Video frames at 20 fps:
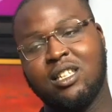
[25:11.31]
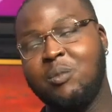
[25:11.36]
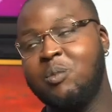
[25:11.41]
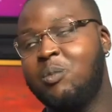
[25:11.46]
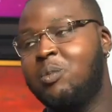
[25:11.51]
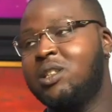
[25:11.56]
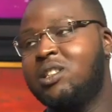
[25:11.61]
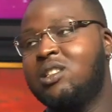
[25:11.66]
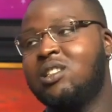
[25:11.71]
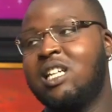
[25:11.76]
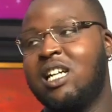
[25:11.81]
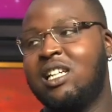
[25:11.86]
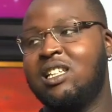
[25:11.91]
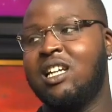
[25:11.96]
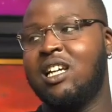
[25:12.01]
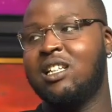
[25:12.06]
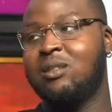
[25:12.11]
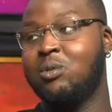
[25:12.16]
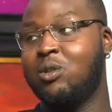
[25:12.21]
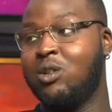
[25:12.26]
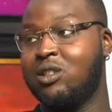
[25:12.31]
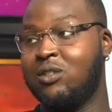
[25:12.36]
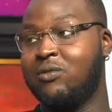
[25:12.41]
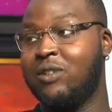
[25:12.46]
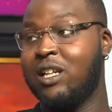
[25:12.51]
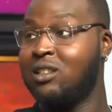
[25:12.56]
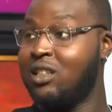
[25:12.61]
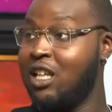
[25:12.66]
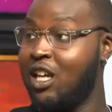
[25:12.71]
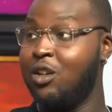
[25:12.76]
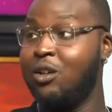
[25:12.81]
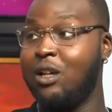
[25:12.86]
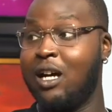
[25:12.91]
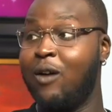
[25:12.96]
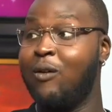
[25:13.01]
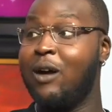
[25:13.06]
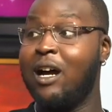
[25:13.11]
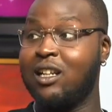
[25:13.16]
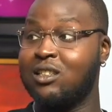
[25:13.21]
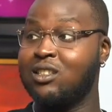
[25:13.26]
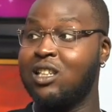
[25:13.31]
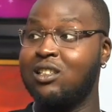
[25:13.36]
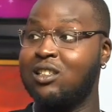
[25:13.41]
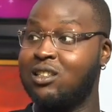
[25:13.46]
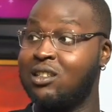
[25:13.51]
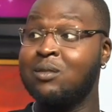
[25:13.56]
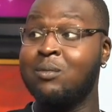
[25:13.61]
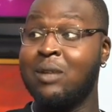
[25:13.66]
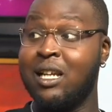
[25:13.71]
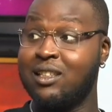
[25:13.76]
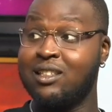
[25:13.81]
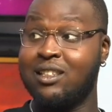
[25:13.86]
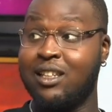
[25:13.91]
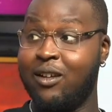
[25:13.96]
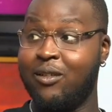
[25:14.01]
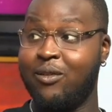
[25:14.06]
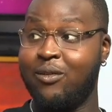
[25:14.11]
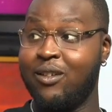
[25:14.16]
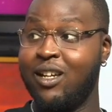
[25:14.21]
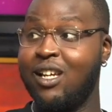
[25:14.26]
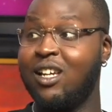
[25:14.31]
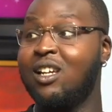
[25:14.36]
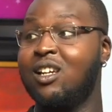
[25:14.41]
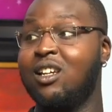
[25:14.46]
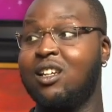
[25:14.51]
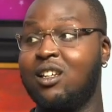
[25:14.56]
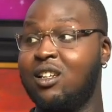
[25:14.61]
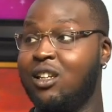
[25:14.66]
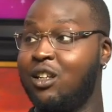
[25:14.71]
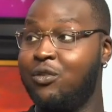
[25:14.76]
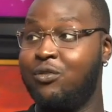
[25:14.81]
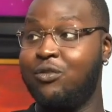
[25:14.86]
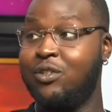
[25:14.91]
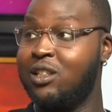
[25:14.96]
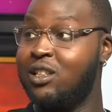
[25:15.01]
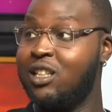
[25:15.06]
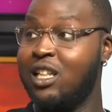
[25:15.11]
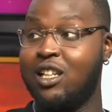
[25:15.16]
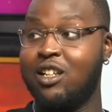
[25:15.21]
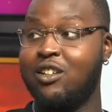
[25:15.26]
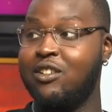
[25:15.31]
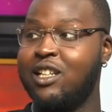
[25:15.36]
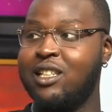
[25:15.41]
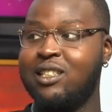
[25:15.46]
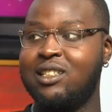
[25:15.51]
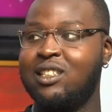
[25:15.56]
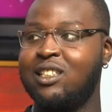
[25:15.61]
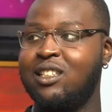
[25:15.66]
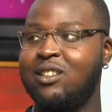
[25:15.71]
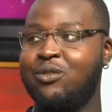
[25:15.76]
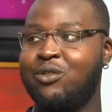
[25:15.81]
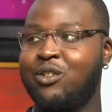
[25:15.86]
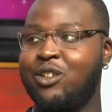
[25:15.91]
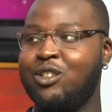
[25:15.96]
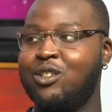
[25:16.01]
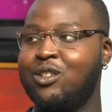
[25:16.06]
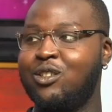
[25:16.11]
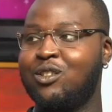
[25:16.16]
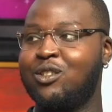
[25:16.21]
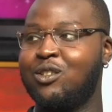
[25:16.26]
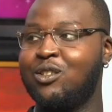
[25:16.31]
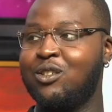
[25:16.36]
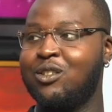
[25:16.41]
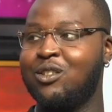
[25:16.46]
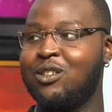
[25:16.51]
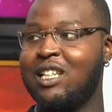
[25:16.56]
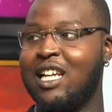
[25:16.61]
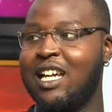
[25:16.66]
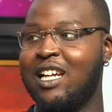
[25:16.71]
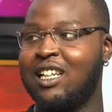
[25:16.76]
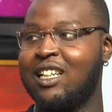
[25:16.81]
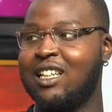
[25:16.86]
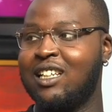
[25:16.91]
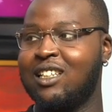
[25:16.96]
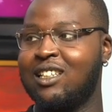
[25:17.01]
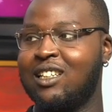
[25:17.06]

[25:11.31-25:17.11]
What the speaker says: Let me put it like that. Because if I tell you how I actually see myself, it feels crazy for you to, like...